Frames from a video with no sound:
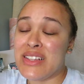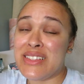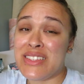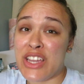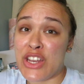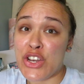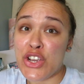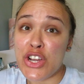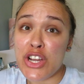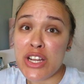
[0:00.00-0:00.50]

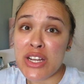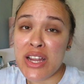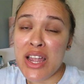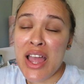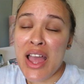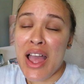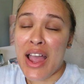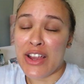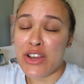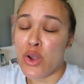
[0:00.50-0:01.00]
dinner.
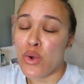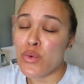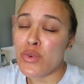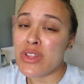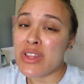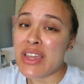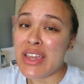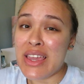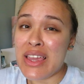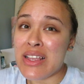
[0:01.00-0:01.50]
I don't
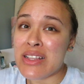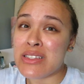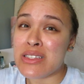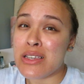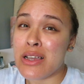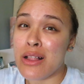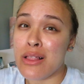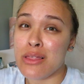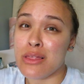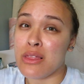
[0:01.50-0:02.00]
really
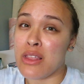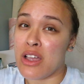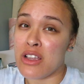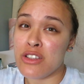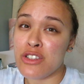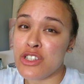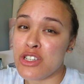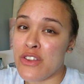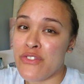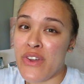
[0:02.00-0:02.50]
eat
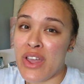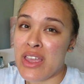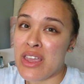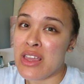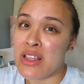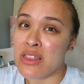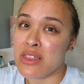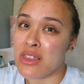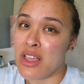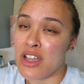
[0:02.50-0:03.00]
lunch. If I
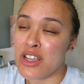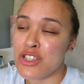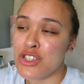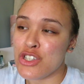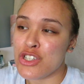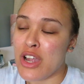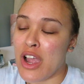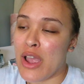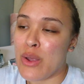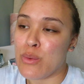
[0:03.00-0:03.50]
eat
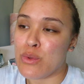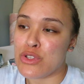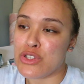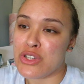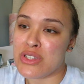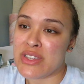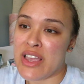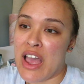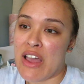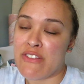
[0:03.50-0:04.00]
lunch, I will
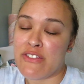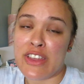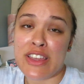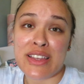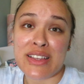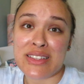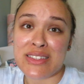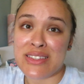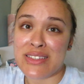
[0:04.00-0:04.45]
just have like a